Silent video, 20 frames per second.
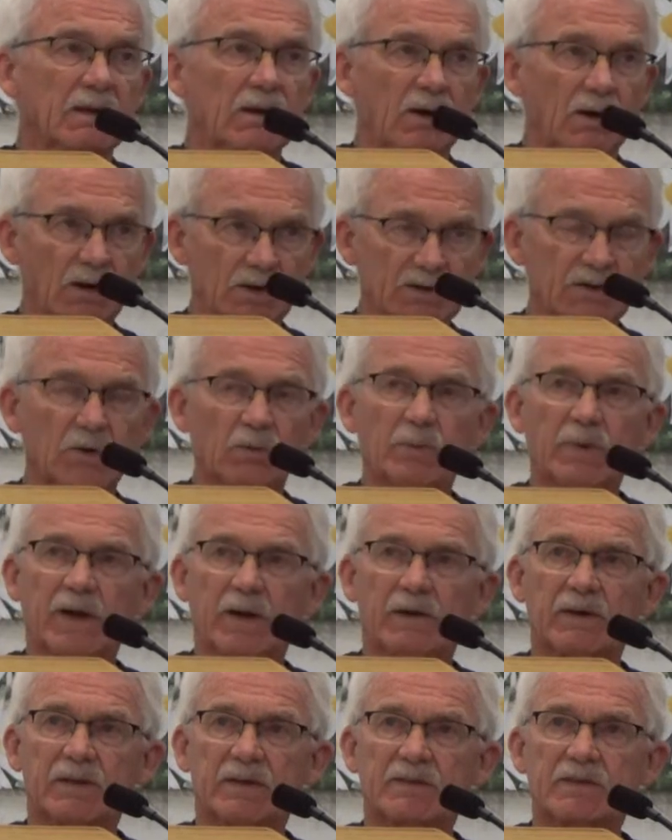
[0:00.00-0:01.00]
also
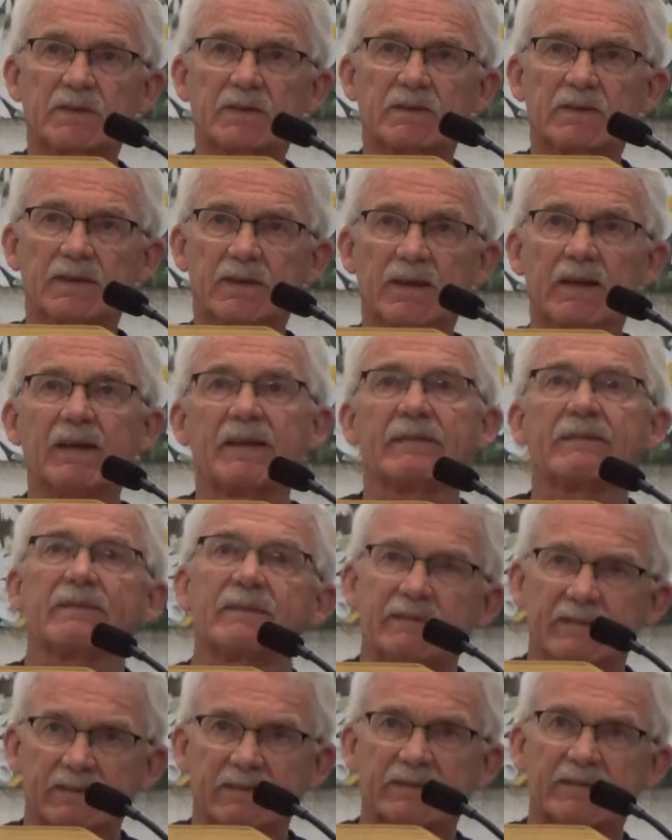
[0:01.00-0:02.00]
perished.
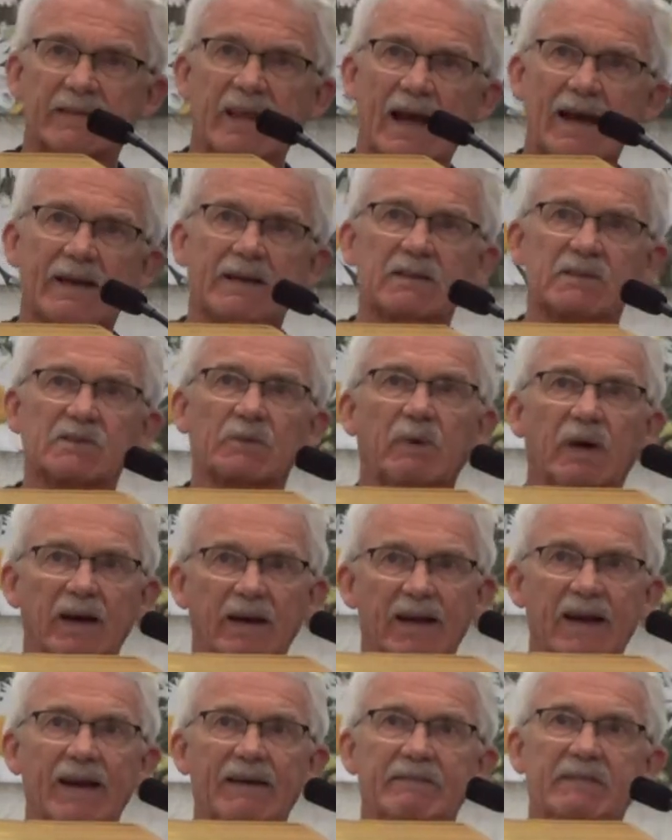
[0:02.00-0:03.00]
That is why
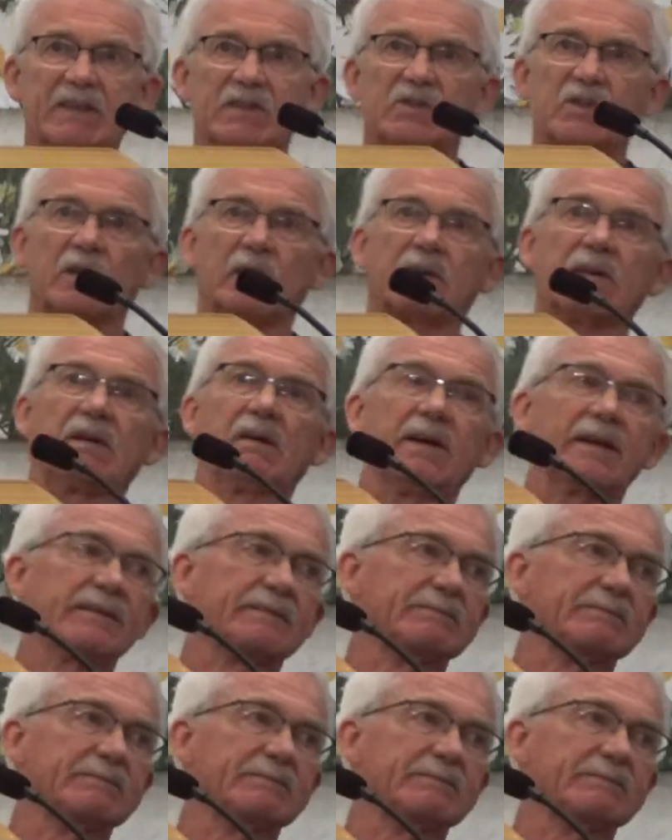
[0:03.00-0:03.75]
I have the shirt.